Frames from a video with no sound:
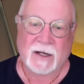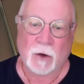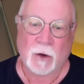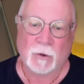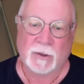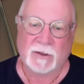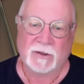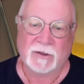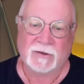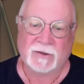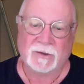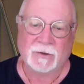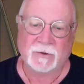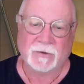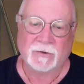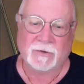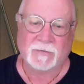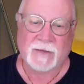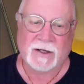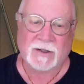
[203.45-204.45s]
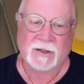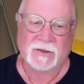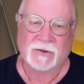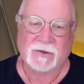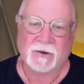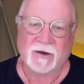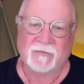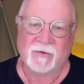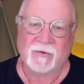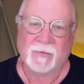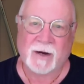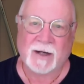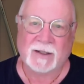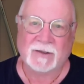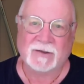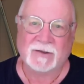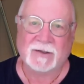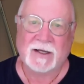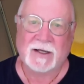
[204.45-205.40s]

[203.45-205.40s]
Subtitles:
of honing the skills and making sure everybody is,